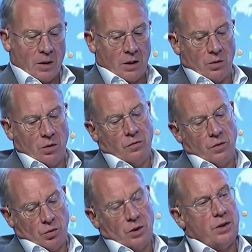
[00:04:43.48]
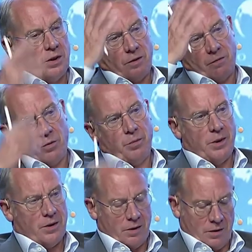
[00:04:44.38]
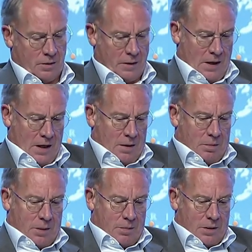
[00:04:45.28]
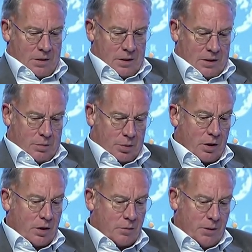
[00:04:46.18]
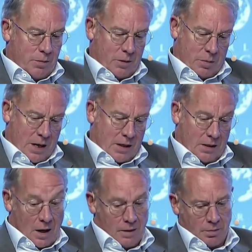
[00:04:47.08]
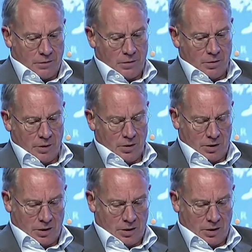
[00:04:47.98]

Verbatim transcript: So you've noticed these four P's, uh, people, uh, product, people, planet, and performance.